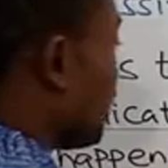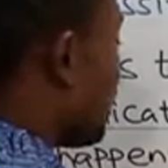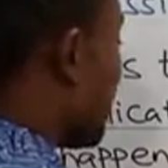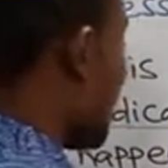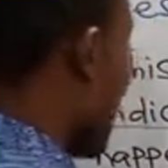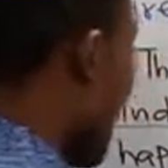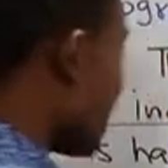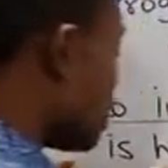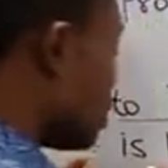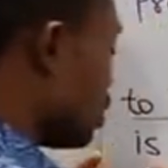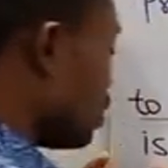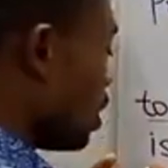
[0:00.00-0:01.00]
that an
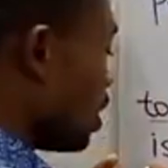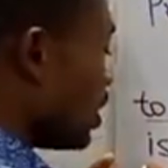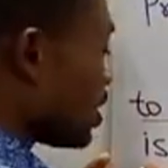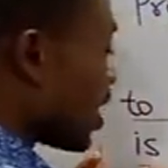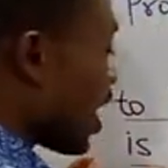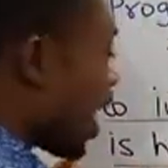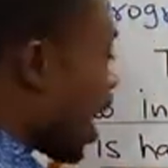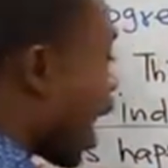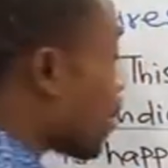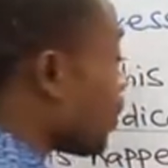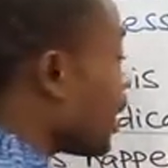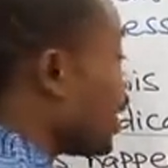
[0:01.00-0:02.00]
action is
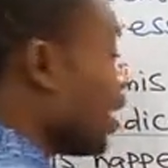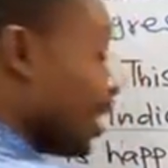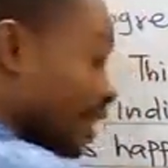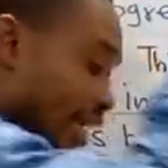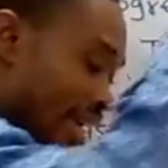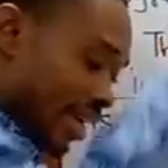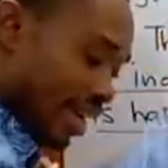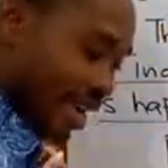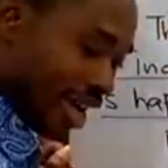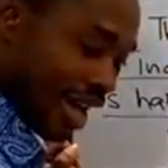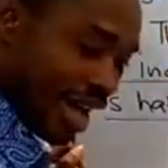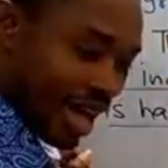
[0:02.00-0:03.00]
happening
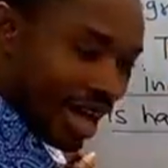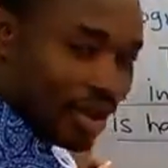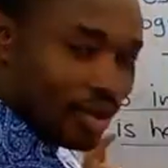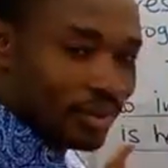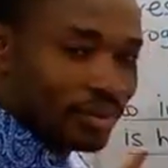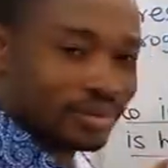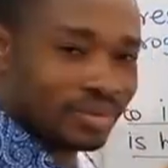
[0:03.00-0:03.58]
now.